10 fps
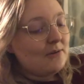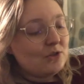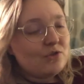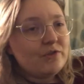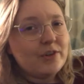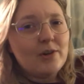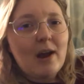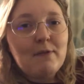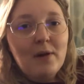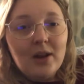Owens drew
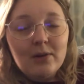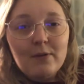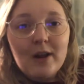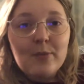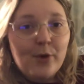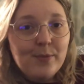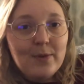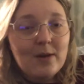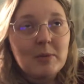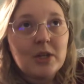I felt like were very
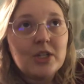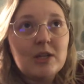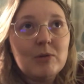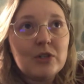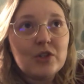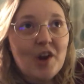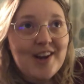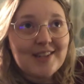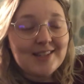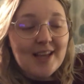appropriate, because she wasn't
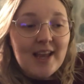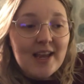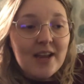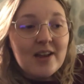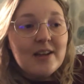trying to say,